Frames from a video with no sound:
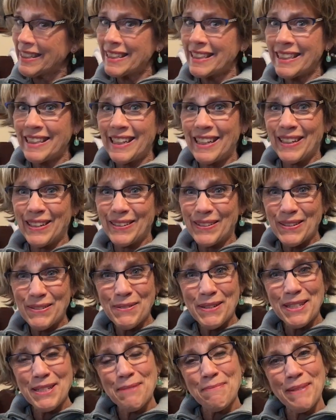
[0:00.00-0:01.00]
No, it
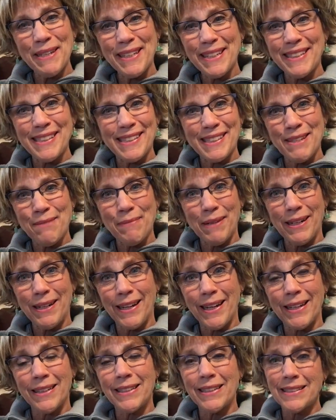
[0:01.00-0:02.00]
wasn't because somebody
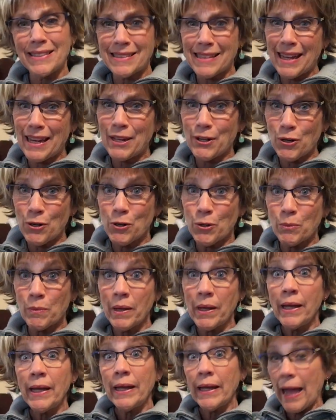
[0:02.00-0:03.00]
had to stay at home.
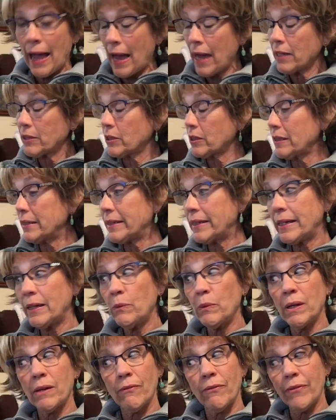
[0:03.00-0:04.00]
Actually, he
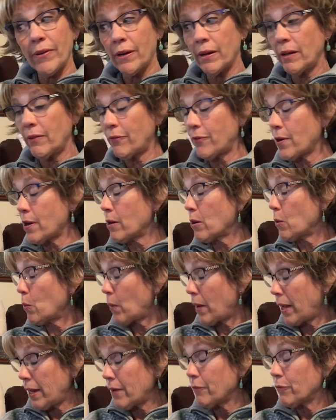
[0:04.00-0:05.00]
went very far
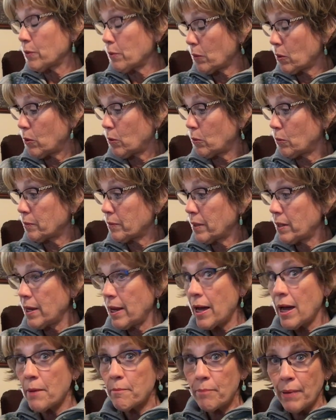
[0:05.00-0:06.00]
away from home.
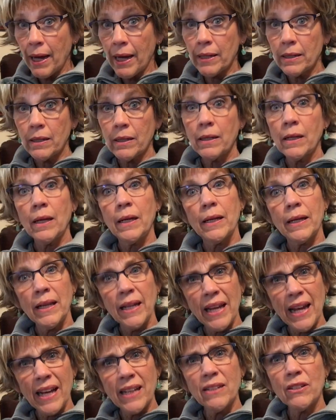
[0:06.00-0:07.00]
But he
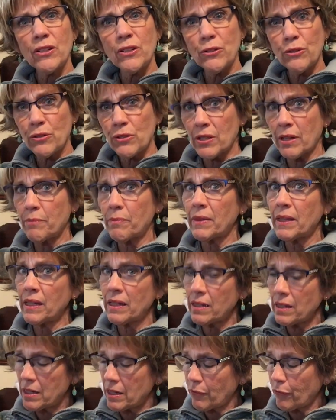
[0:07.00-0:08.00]
had to do something
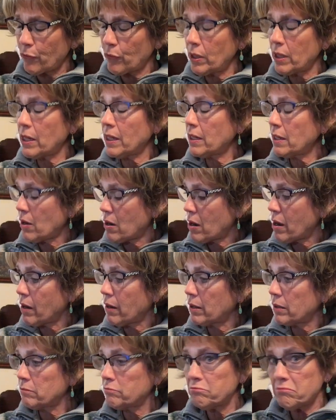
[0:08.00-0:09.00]
different and
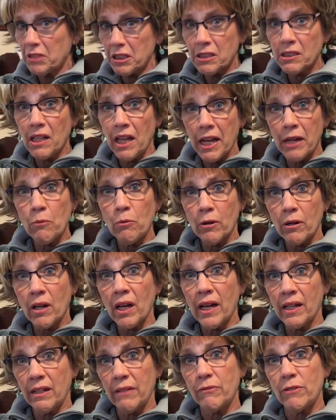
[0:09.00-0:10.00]
hard, just like we're
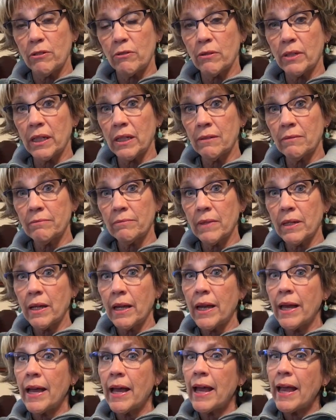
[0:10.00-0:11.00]
kind of doing.
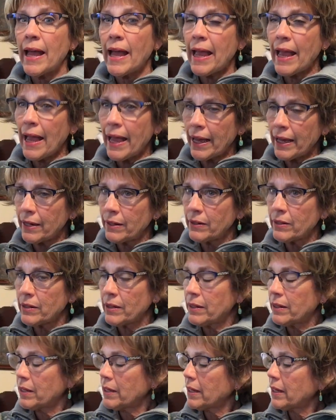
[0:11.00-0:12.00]
And
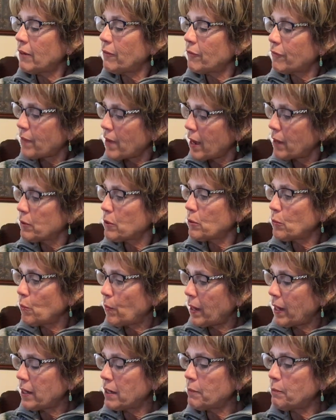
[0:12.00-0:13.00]
he found a
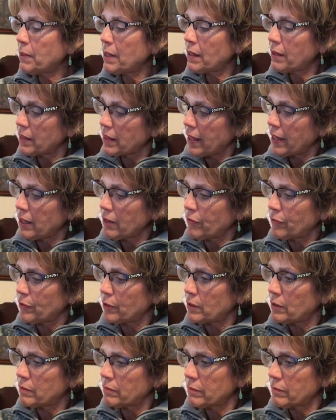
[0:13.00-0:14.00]
way to be thankful.